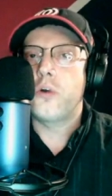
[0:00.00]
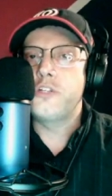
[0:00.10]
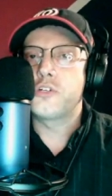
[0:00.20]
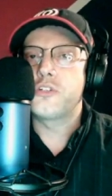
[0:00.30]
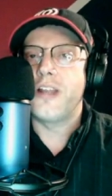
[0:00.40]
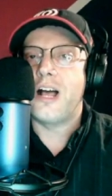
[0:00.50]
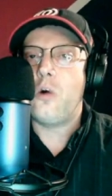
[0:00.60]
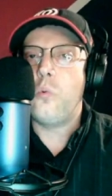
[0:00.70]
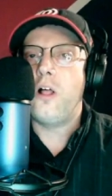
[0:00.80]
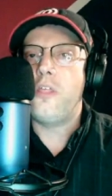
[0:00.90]
Rangers and
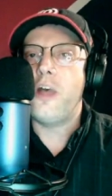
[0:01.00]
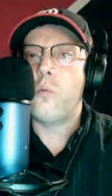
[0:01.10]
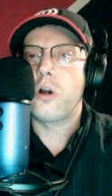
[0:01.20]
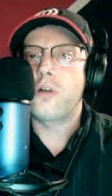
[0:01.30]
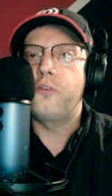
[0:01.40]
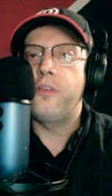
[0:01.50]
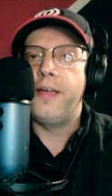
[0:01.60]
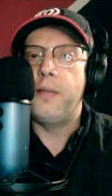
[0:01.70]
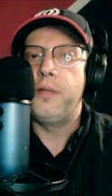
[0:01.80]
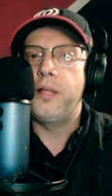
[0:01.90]
how well that worked for
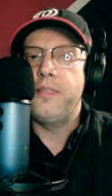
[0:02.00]
them.